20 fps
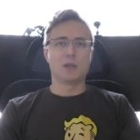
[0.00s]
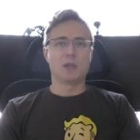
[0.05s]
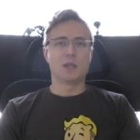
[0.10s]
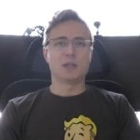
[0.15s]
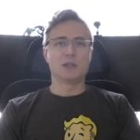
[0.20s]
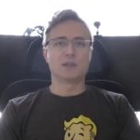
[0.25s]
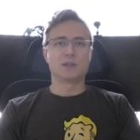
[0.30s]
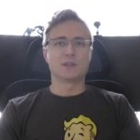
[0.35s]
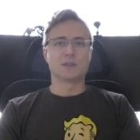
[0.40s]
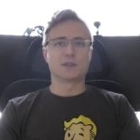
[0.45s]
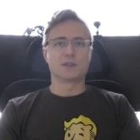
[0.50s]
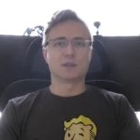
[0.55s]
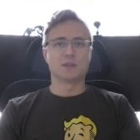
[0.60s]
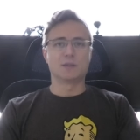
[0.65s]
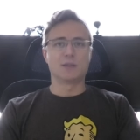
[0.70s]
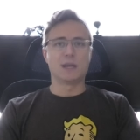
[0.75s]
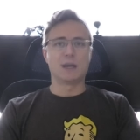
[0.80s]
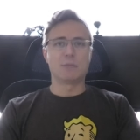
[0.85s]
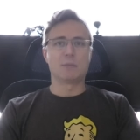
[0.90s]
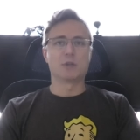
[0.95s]
is
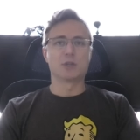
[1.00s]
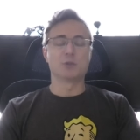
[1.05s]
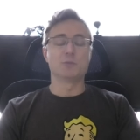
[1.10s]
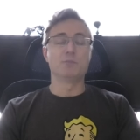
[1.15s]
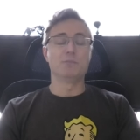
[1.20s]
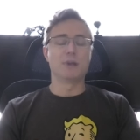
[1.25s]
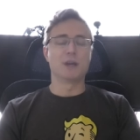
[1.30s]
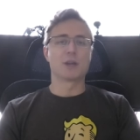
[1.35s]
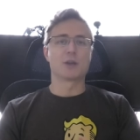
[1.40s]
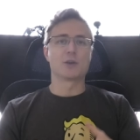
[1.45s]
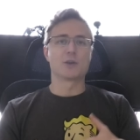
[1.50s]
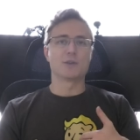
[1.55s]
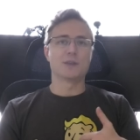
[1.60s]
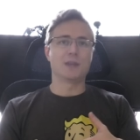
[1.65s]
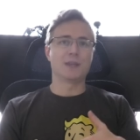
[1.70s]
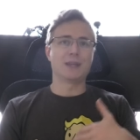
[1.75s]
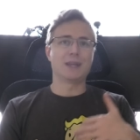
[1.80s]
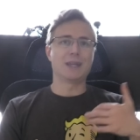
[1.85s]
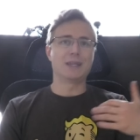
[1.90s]
that much better than